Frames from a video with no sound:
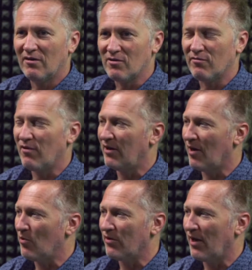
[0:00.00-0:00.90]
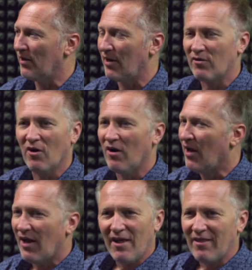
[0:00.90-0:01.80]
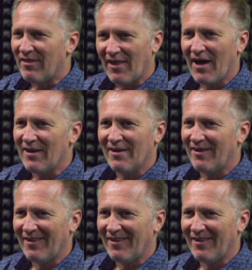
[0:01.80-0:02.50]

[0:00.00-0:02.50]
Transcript: to find out what the hell they've got that